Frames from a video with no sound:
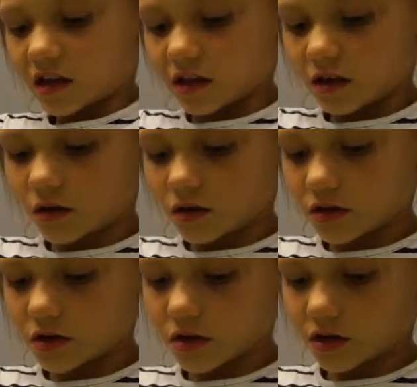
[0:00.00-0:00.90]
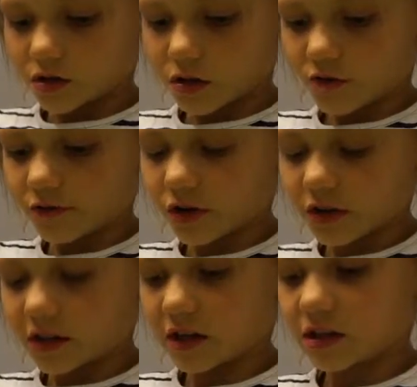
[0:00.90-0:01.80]
the cornstarch over it
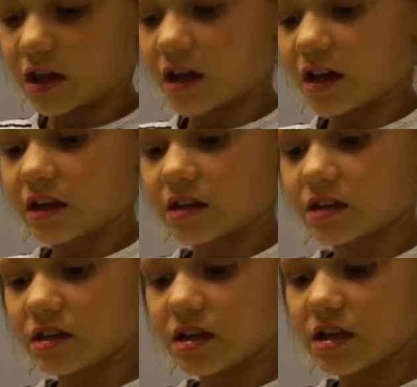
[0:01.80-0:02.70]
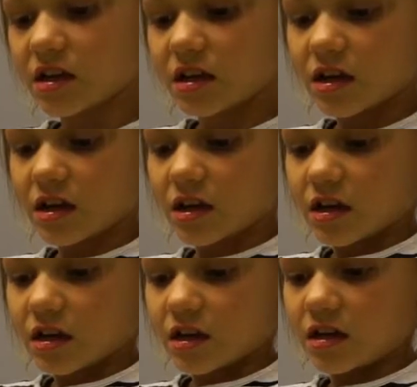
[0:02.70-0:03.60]
and then letting it sit
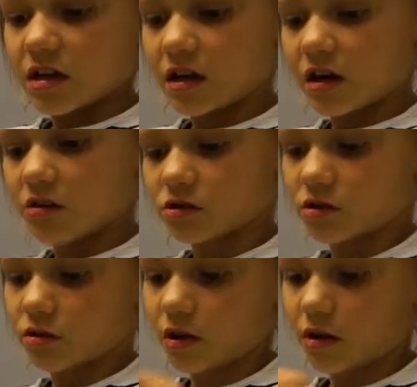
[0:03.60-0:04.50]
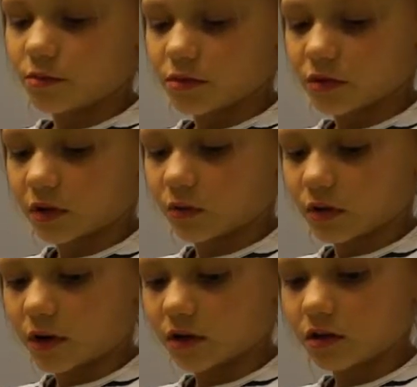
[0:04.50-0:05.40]
also helps really
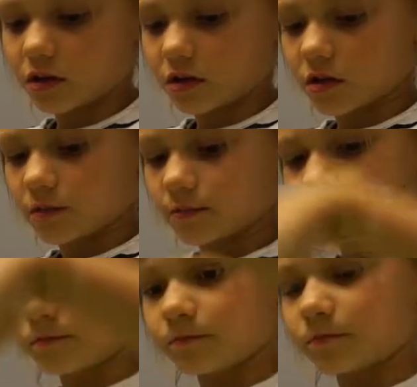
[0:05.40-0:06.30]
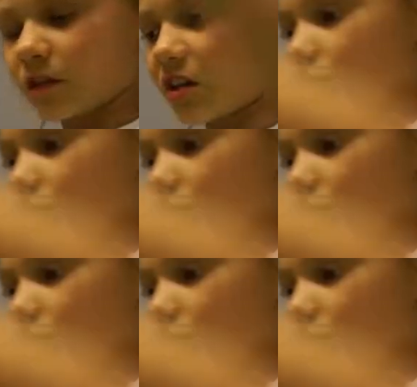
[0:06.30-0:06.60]
well in